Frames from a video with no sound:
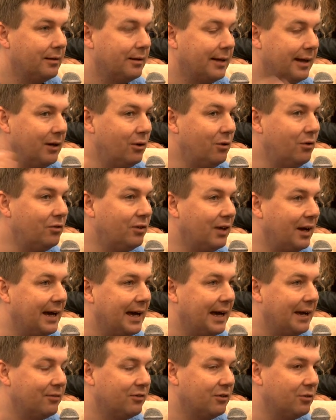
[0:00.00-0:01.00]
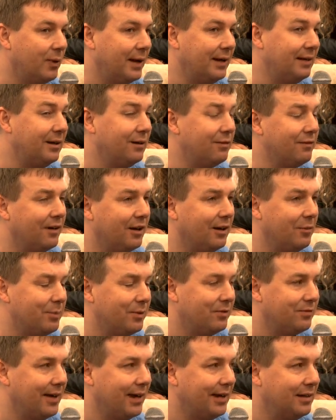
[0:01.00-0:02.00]
They also have
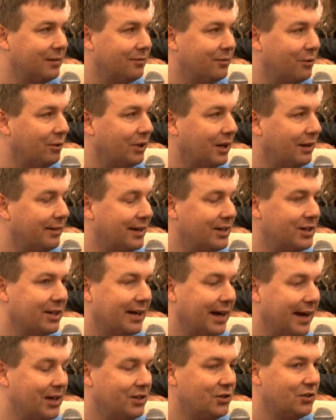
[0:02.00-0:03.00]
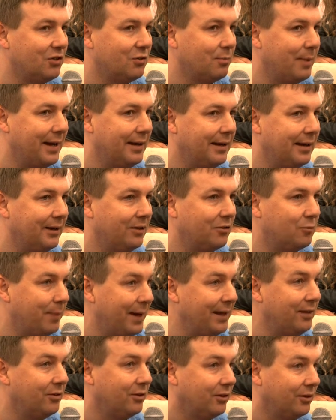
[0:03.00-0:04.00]
25% of all our education spending
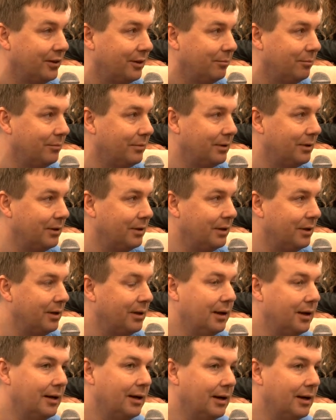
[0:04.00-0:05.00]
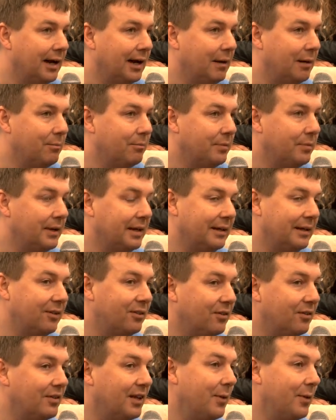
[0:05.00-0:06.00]
spent on them. And
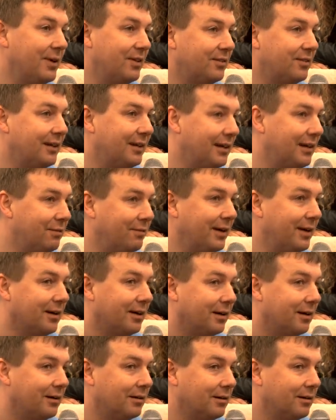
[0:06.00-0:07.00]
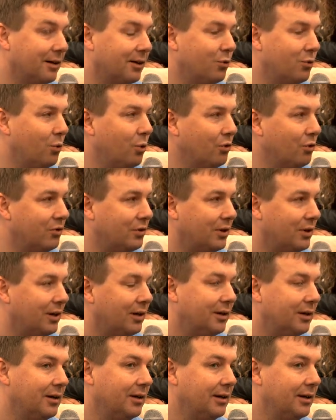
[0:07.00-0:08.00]
this is an OECD figure. A quarter
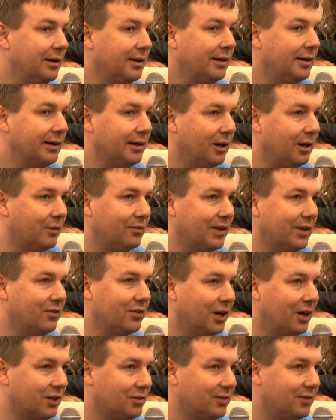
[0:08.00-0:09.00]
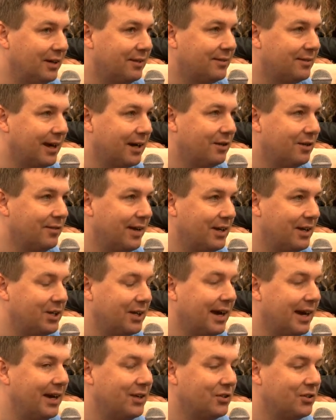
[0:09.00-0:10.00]
of this country's secondary
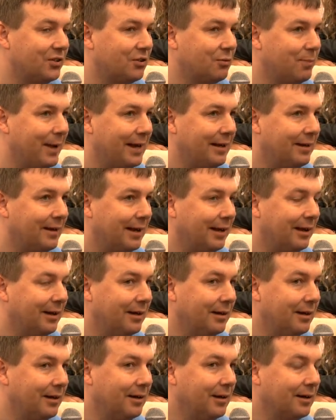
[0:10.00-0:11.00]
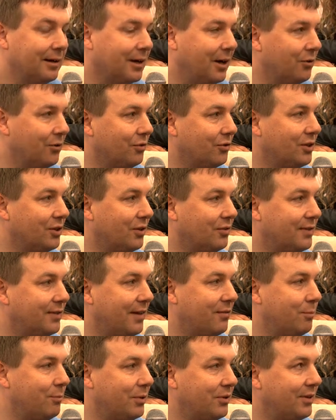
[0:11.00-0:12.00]
education spending goes on just
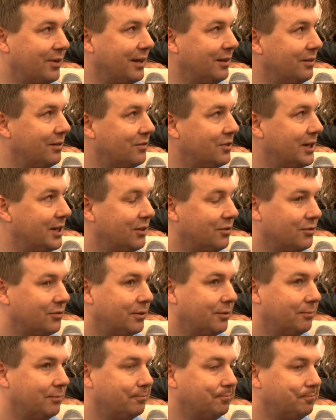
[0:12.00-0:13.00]
7% of children.